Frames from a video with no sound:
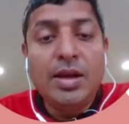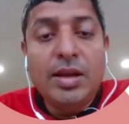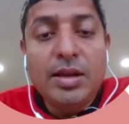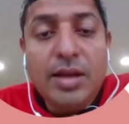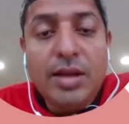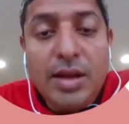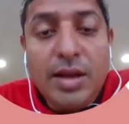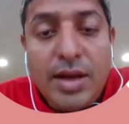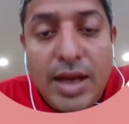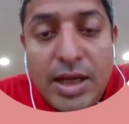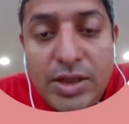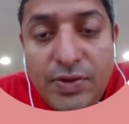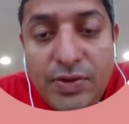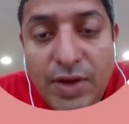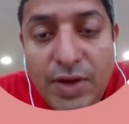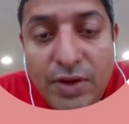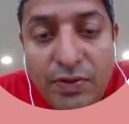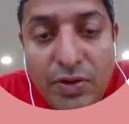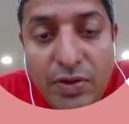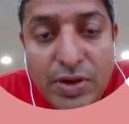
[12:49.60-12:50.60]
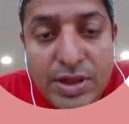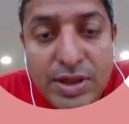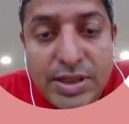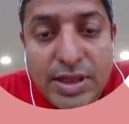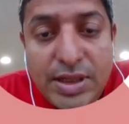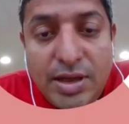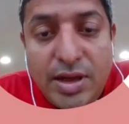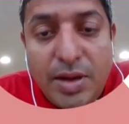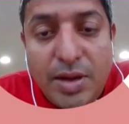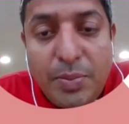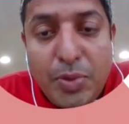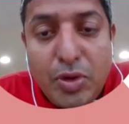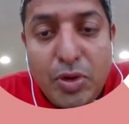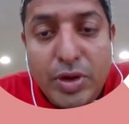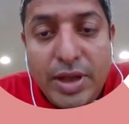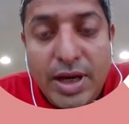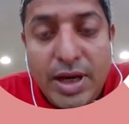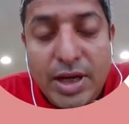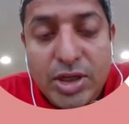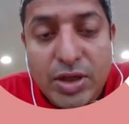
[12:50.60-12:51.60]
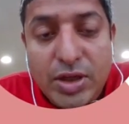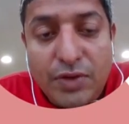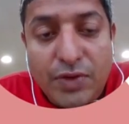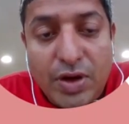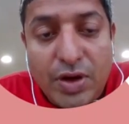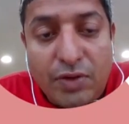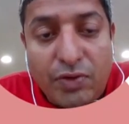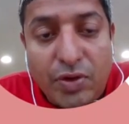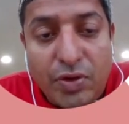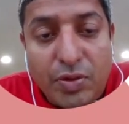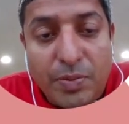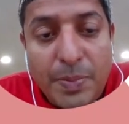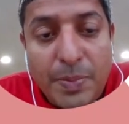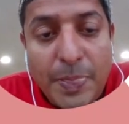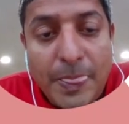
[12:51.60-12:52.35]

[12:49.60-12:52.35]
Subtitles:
The next workflow is the report creation workflow.